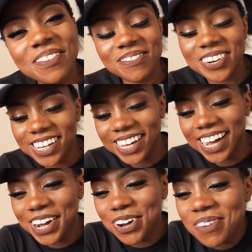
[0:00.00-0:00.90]

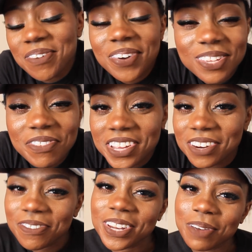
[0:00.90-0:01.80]
But I wanted to make a
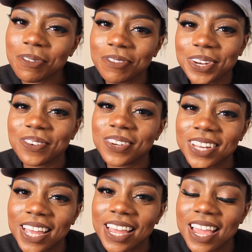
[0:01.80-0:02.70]
different type of video
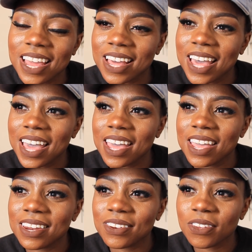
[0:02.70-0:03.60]
today
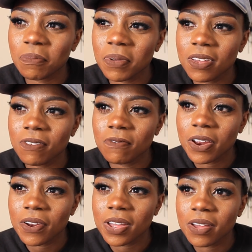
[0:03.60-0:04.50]
and just be
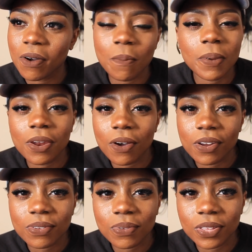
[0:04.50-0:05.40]
very open and
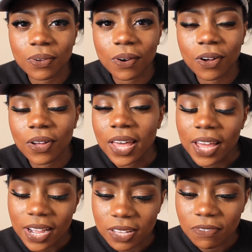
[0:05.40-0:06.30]
honest with y'all,
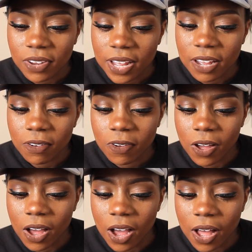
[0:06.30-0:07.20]
because I feel like
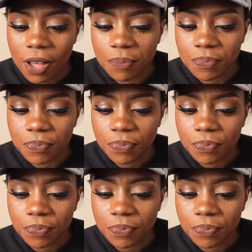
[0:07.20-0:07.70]
I've